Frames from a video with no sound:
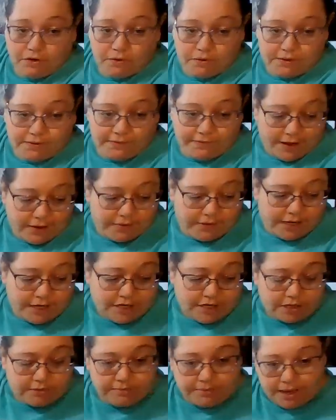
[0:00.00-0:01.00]
you're new to
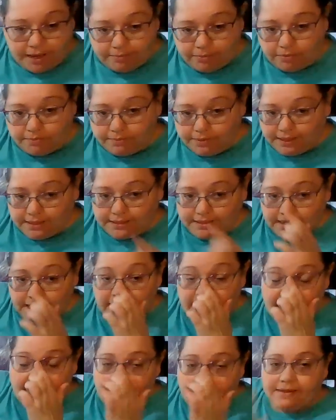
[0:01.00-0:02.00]
foundation paper
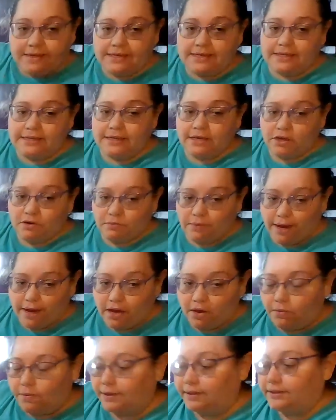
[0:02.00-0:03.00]
piecing, this is a
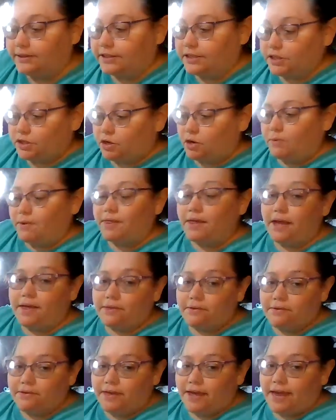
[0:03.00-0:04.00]
great quilt to start with.
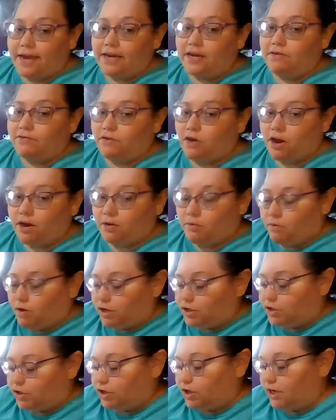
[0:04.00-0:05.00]
Other than you've got to
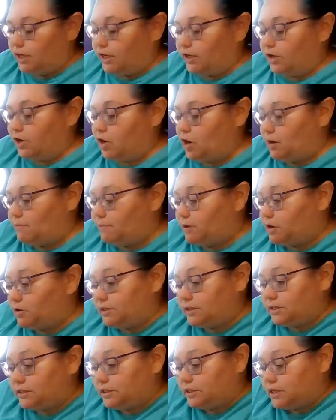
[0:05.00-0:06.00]
watch your color
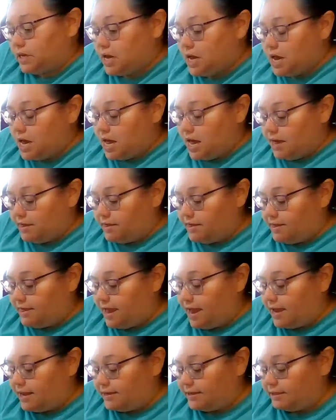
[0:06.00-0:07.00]
combos. Other than
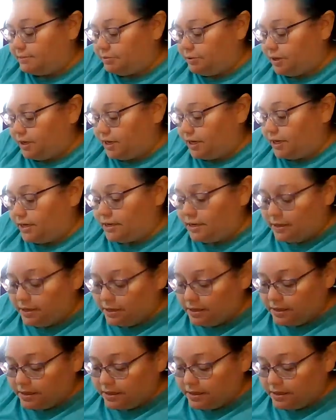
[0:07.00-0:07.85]
that, it's pretty good.